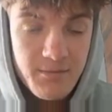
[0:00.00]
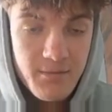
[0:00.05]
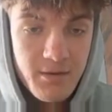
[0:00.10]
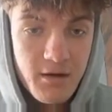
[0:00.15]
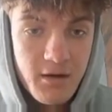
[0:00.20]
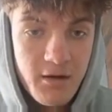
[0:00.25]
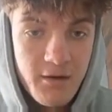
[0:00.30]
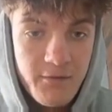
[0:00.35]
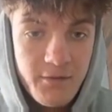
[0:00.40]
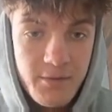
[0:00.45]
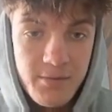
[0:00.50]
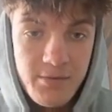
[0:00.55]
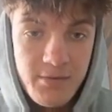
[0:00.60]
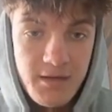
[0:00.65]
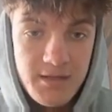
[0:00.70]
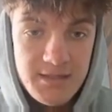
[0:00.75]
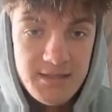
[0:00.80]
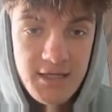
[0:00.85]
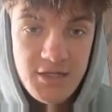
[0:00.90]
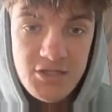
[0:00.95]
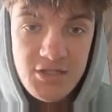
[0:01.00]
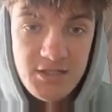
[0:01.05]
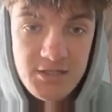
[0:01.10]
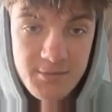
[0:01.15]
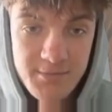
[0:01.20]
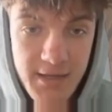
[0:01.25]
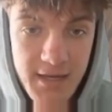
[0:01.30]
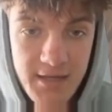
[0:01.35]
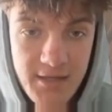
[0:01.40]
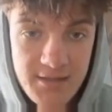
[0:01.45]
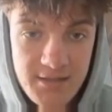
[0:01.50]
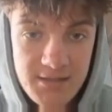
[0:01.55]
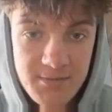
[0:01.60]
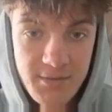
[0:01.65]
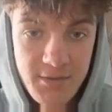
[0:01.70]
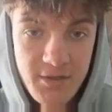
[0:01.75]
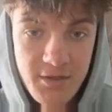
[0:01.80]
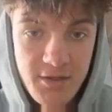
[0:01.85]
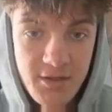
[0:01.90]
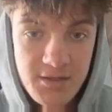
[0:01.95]
part of the price action is balanced
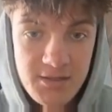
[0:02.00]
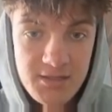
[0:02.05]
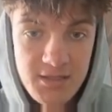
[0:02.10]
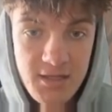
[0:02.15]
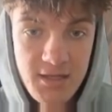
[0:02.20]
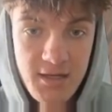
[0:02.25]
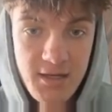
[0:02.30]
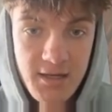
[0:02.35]
because,